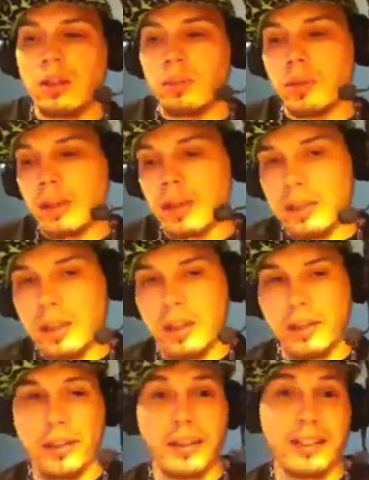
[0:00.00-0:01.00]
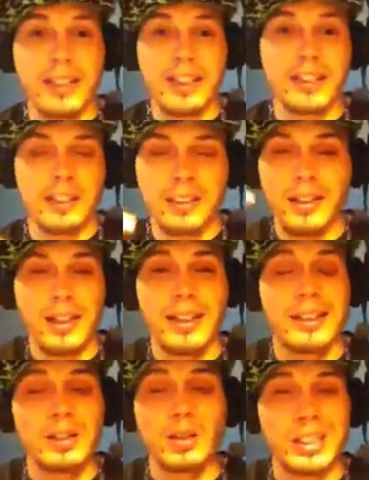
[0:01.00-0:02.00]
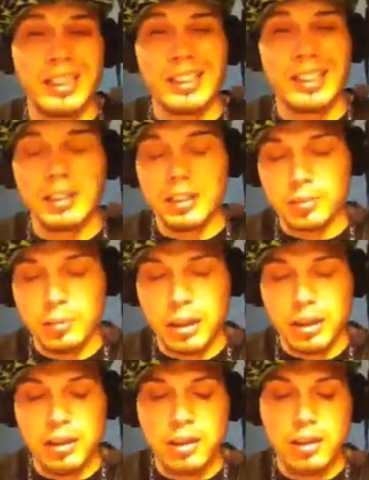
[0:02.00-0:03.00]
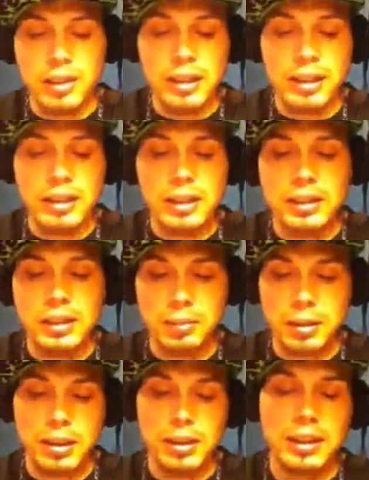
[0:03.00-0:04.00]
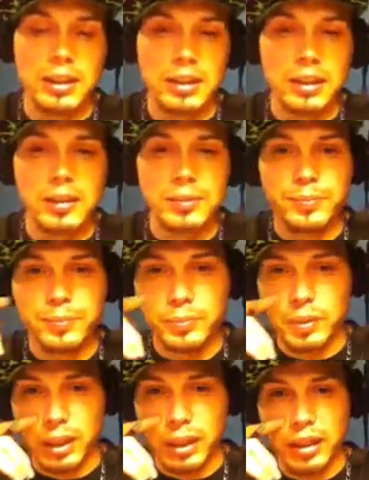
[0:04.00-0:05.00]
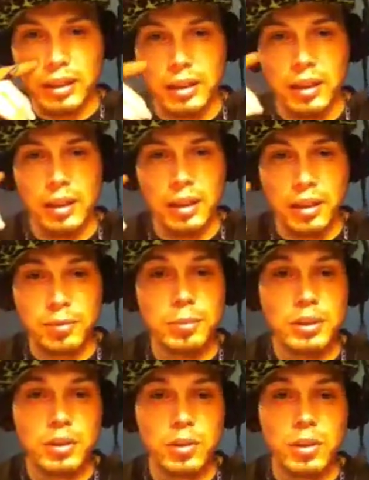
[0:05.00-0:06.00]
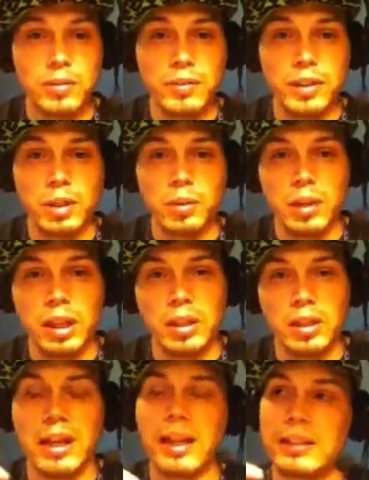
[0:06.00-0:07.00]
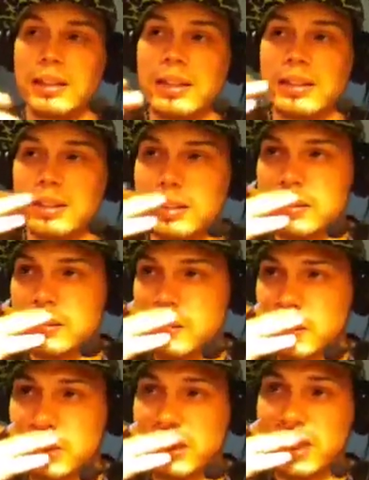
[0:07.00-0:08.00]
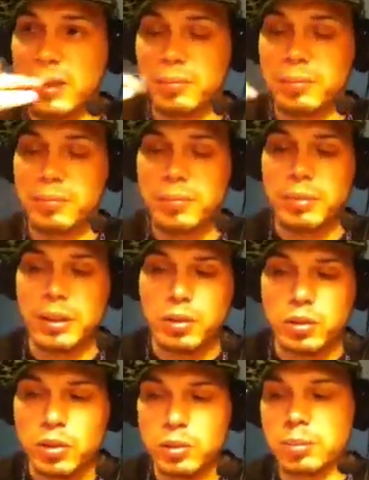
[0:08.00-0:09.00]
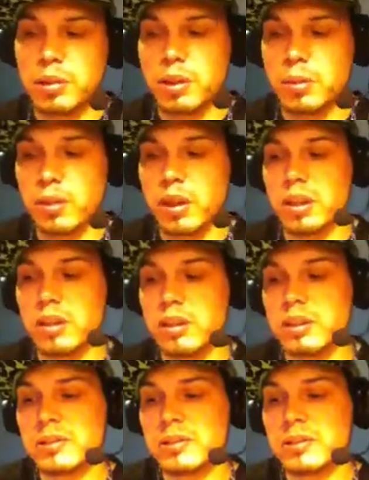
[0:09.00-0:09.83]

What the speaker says: But the thing is that doesn't matter. The thing is, as I'm clean, and I've been doing very well. I like to think that I'm been doing pretty well.